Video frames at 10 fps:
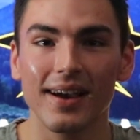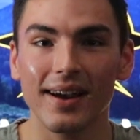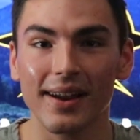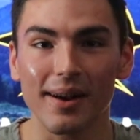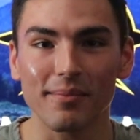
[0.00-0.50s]

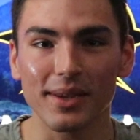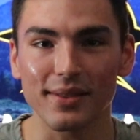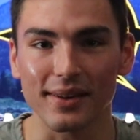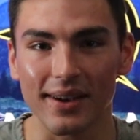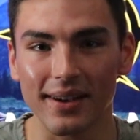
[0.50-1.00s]
Hi, I'm
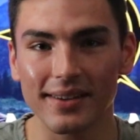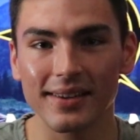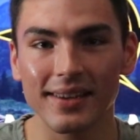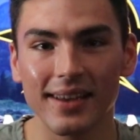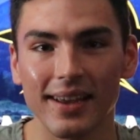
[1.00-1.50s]
Ethan Hunt,
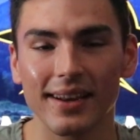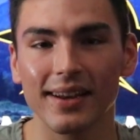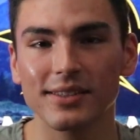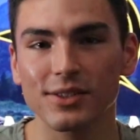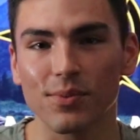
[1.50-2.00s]
and
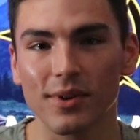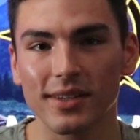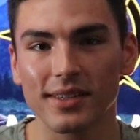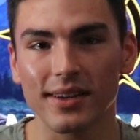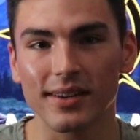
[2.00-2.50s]
I just
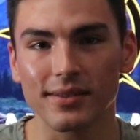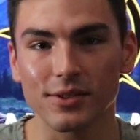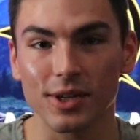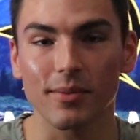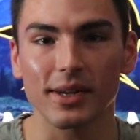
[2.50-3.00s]
wanted to
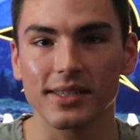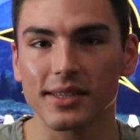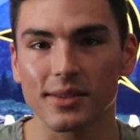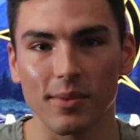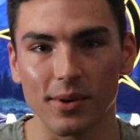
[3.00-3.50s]
share my
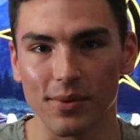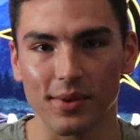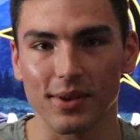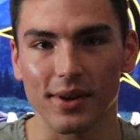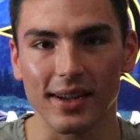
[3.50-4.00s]
testimony
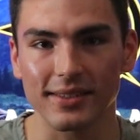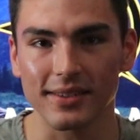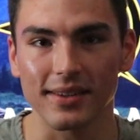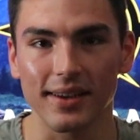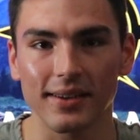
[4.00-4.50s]
with you guys
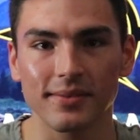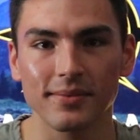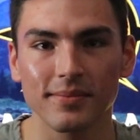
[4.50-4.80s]
today.